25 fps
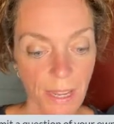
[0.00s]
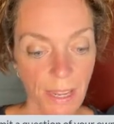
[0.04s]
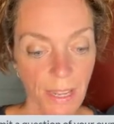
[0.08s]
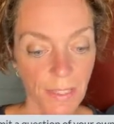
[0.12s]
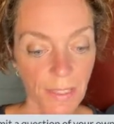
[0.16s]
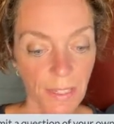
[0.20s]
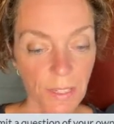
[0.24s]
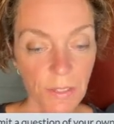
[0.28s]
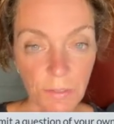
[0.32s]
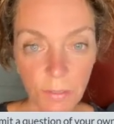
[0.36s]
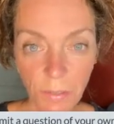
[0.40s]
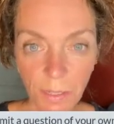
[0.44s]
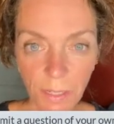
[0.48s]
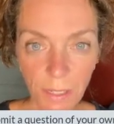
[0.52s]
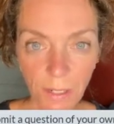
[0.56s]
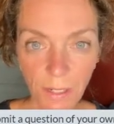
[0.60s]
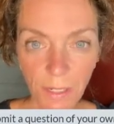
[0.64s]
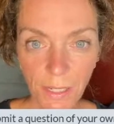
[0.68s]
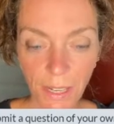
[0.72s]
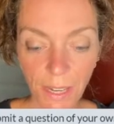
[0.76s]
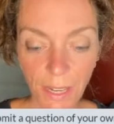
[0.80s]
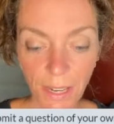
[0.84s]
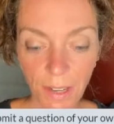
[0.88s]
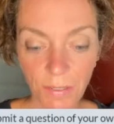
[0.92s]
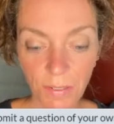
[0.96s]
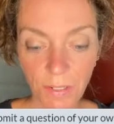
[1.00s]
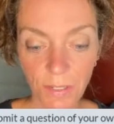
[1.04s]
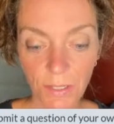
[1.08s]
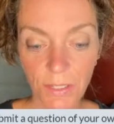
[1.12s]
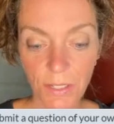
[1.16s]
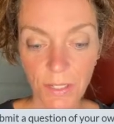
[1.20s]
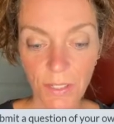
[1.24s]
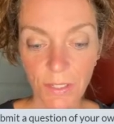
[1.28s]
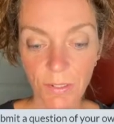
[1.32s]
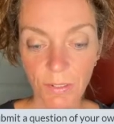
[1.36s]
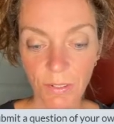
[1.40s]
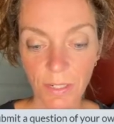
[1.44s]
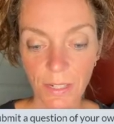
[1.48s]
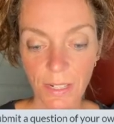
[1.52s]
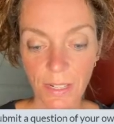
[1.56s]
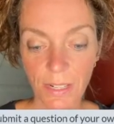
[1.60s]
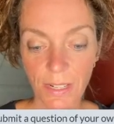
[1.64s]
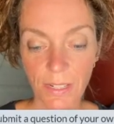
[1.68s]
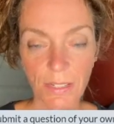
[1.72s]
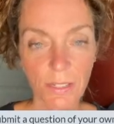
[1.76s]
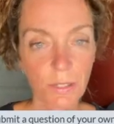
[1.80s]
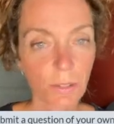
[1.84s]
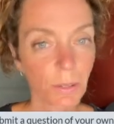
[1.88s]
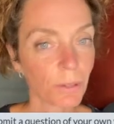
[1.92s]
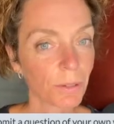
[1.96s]
And that's really all I have on this
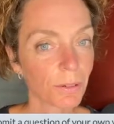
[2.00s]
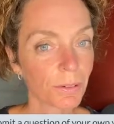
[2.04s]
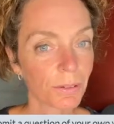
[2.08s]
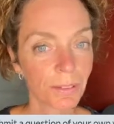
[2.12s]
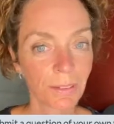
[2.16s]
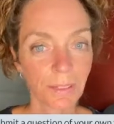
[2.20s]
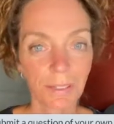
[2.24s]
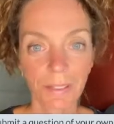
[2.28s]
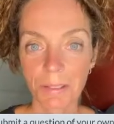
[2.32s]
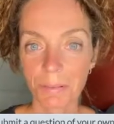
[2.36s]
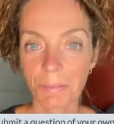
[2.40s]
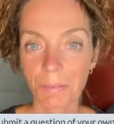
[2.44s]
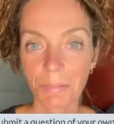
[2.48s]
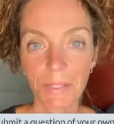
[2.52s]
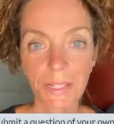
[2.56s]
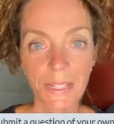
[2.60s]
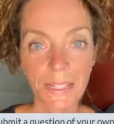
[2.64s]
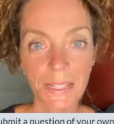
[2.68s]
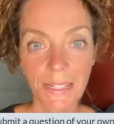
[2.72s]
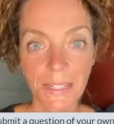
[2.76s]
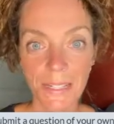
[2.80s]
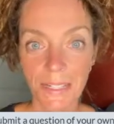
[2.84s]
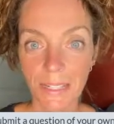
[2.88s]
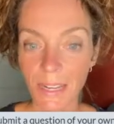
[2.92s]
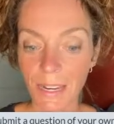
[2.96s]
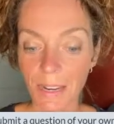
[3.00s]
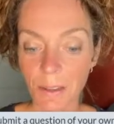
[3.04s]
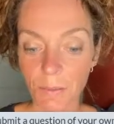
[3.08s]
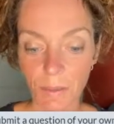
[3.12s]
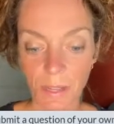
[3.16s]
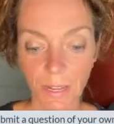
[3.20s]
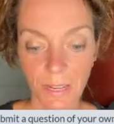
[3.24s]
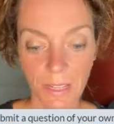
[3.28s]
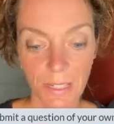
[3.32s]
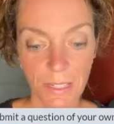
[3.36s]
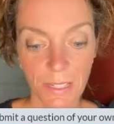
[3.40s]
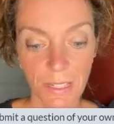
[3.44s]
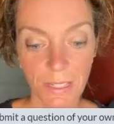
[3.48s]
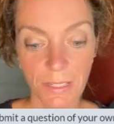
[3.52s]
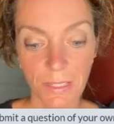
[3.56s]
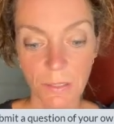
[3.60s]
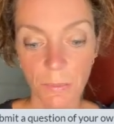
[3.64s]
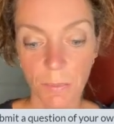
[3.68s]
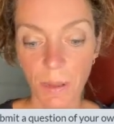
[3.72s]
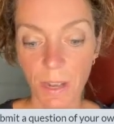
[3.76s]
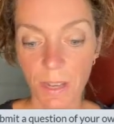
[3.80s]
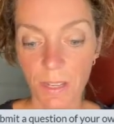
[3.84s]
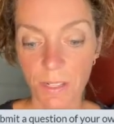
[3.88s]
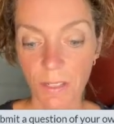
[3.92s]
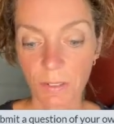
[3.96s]
reading. So please take a minute, send
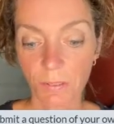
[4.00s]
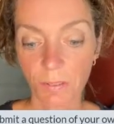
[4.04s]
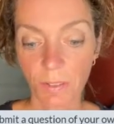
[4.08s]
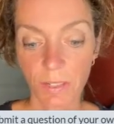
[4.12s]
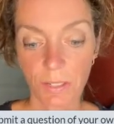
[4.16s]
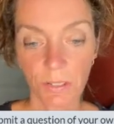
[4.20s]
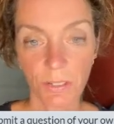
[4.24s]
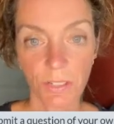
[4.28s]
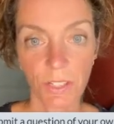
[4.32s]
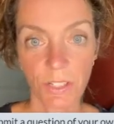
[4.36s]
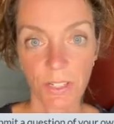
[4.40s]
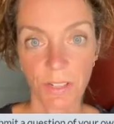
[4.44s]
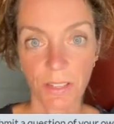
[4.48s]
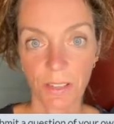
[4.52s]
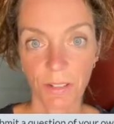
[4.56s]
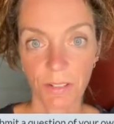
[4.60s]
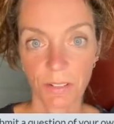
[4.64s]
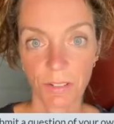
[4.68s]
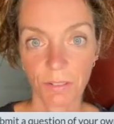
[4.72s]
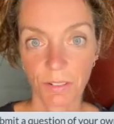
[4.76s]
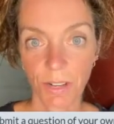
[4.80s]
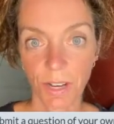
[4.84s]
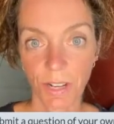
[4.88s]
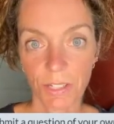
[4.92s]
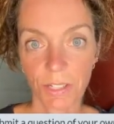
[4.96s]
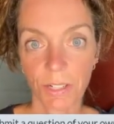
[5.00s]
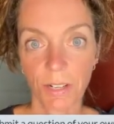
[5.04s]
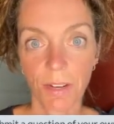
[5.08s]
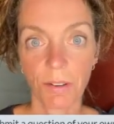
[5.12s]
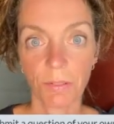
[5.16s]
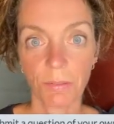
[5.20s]
some positive energy to their direction.